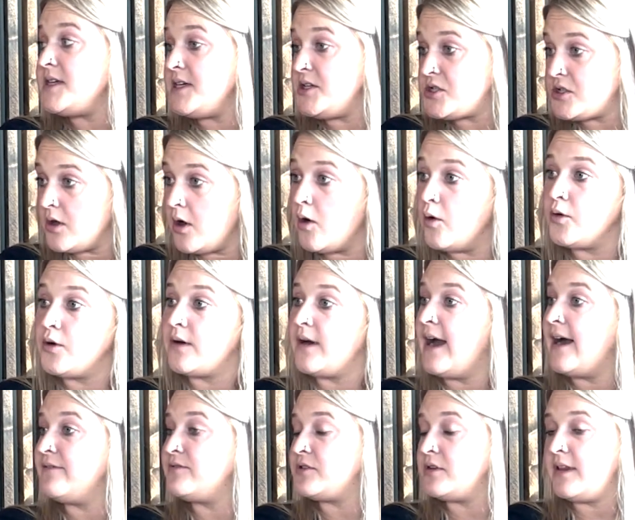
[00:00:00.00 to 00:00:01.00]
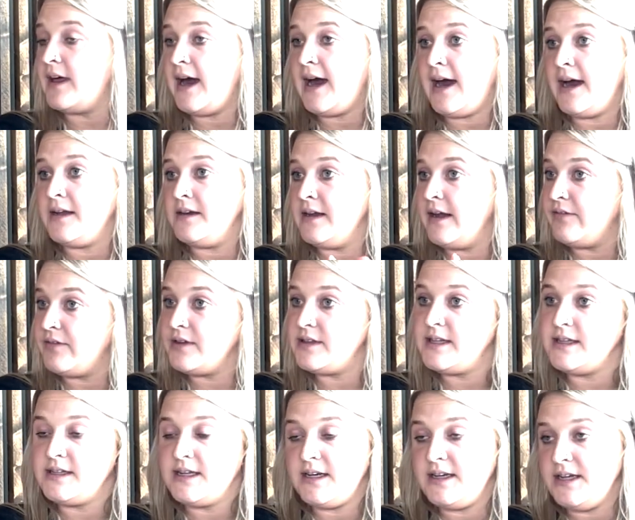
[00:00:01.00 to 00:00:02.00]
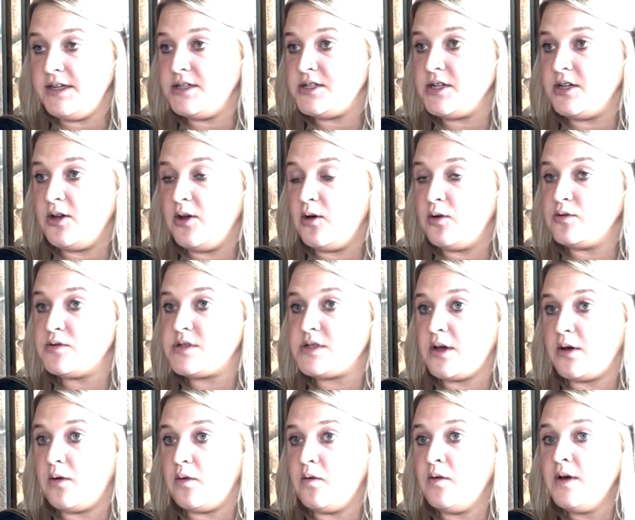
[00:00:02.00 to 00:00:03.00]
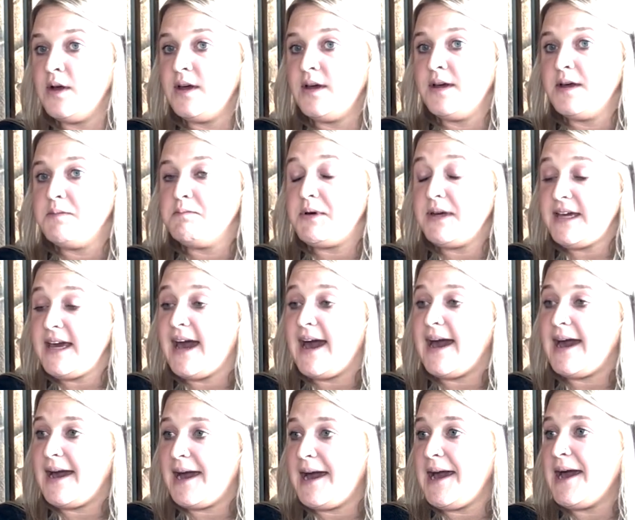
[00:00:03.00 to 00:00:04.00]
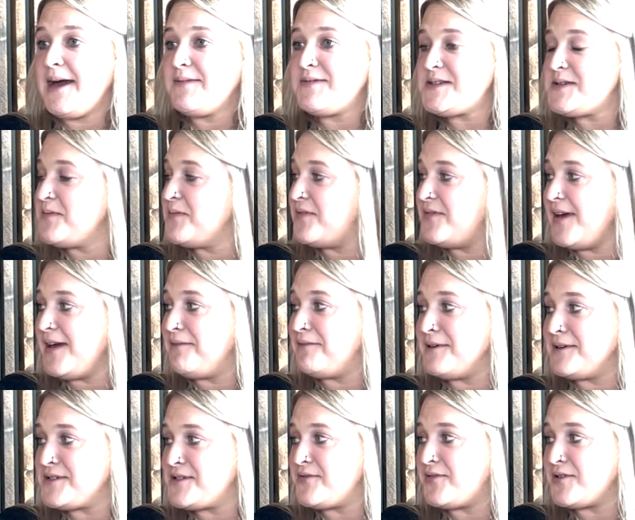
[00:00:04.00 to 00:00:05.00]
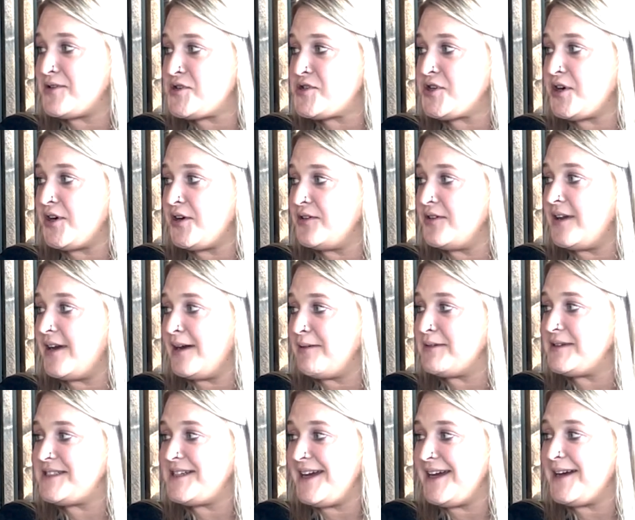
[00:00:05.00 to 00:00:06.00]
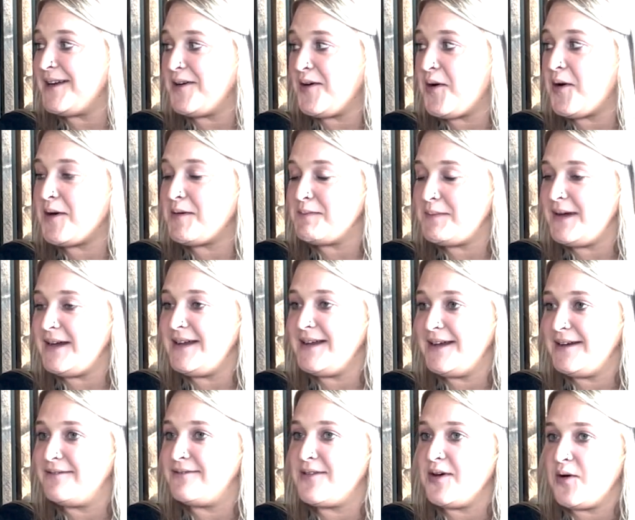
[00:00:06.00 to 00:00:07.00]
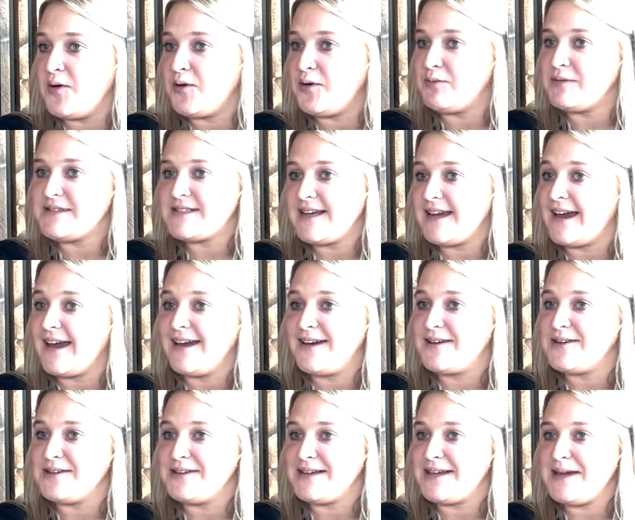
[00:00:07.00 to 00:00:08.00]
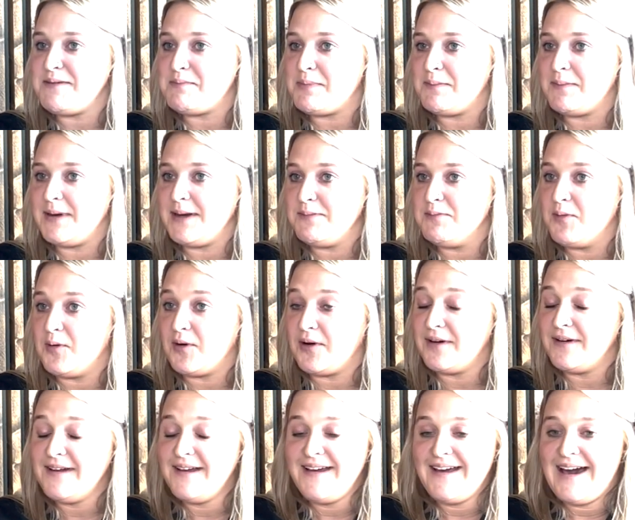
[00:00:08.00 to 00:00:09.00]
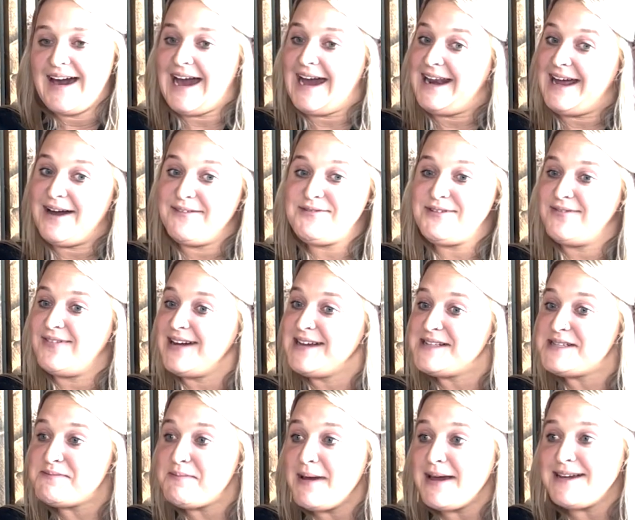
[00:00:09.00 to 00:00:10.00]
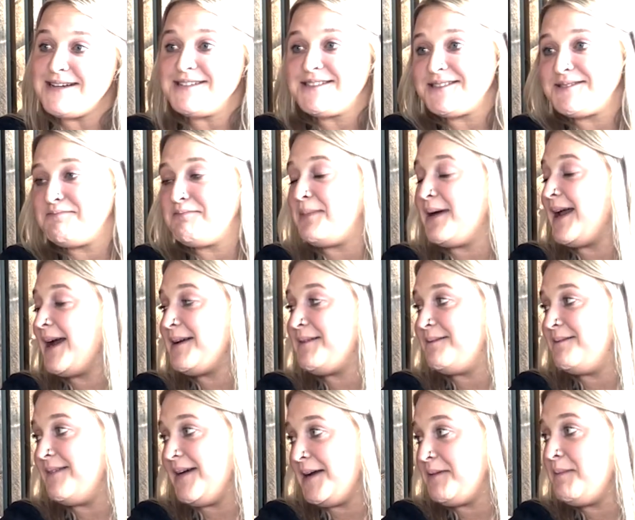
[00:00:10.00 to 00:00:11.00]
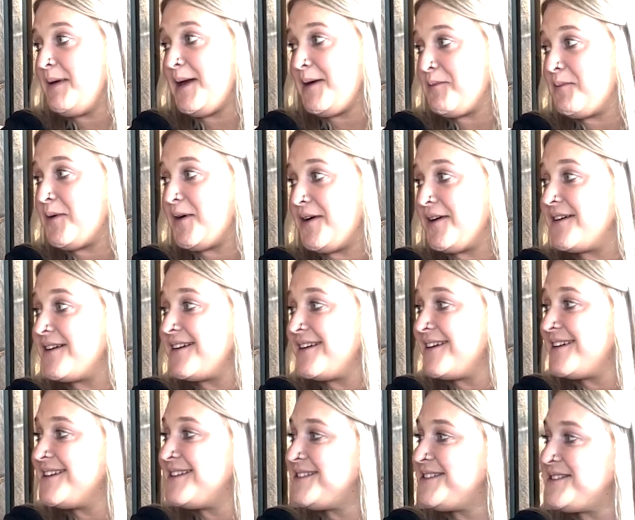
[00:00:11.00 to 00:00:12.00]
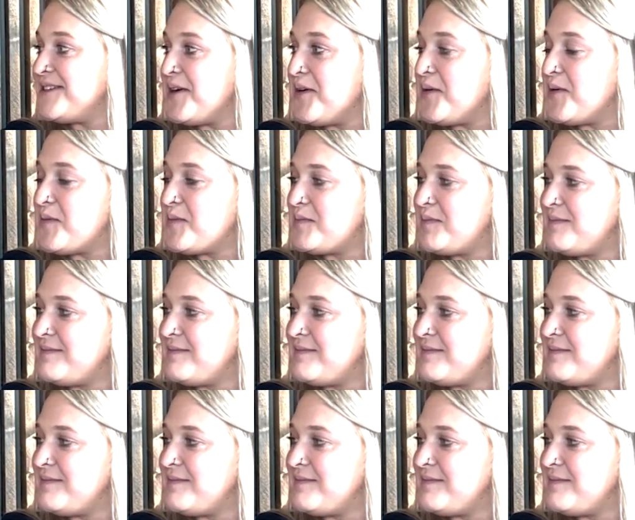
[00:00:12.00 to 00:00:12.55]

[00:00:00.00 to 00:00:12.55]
teach the owner after that and everything they need to know. So, but yeah, I have some favorites for sure that I would take in a heartbeat if the owner was like, I couldn't keep them anymore. I'd have to find space, but I'd make it work. So